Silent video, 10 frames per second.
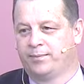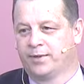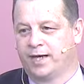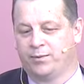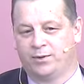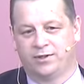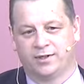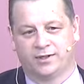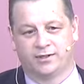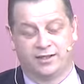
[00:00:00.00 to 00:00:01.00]
But I would
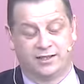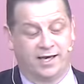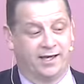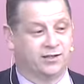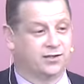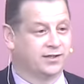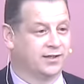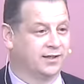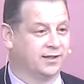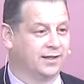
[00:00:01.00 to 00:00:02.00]
suggest,
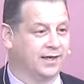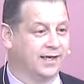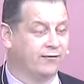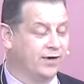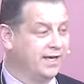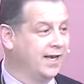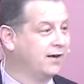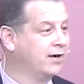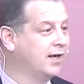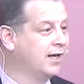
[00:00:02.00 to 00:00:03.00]
like every
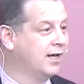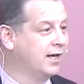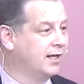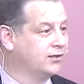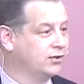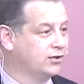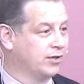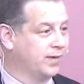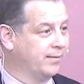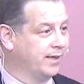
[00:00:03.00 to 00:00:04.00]
year, it's just
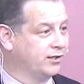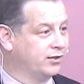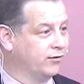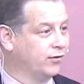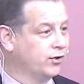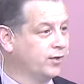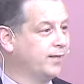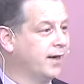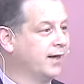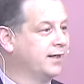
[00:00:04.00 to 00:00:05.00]
going to be a mixture of good and
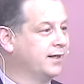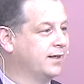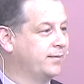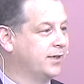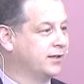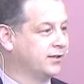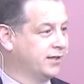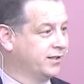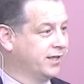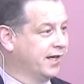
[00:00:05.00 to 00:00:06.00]
bad because
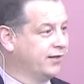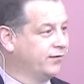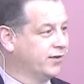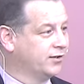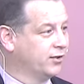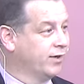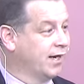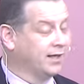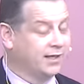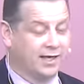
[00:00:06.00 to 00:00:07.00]
that's life, that's a
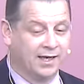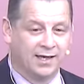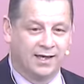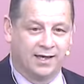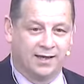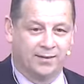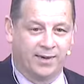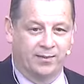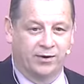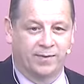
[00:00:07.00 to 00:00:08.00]
reality. And the
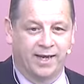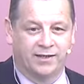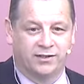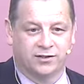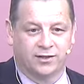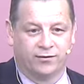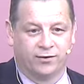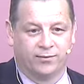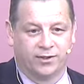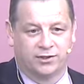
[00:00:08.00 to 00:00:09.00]
Bible reminds us that
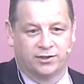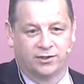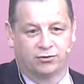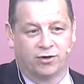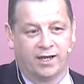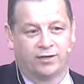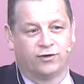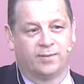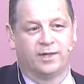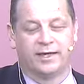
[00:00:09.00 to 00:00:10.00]
through much trial and
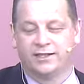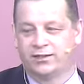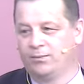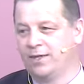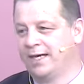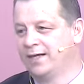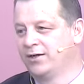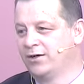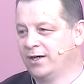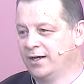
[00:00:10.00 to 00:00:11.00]
tribulation we
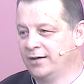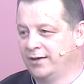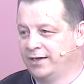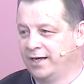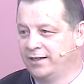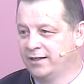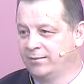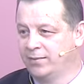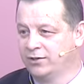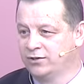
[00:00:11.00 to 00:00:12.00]
enter the
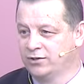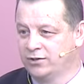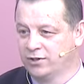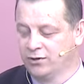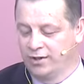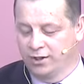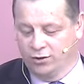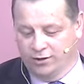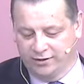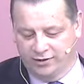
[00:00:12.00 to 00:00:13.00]
kingdom. But it's good to know that
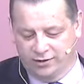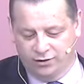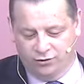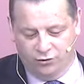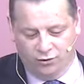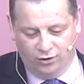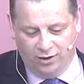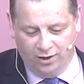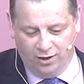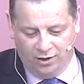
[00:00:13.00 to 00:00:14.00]
God is in control
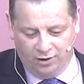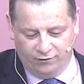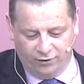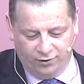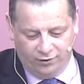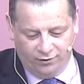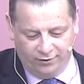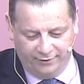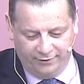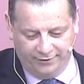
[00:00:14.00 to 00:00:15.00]
of
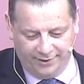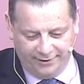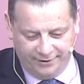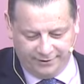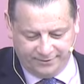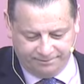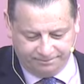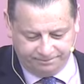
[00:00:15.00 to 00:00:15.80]
all things.